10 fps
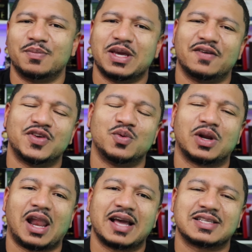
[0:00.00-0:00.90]
me if you would
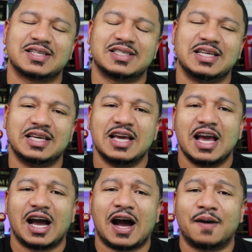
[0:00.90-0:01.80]
like to see
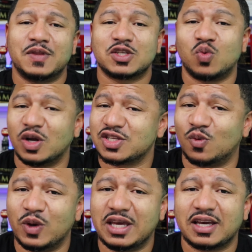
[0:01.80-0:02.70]
this once a
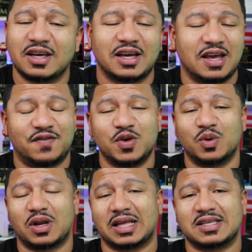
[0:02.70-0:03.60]
week, if you
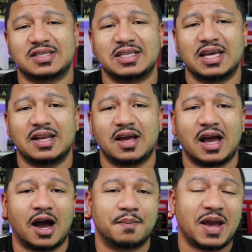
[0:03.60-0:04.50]
would like to see it
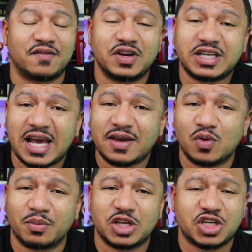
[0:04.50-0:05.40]
every day. You
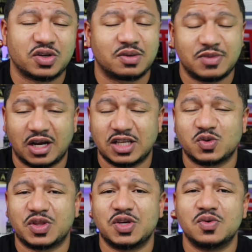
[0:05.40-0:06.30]
want me to share some nuggets
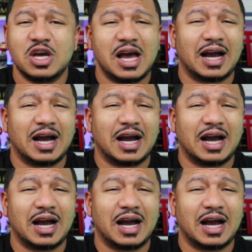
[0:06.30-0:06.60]
with you.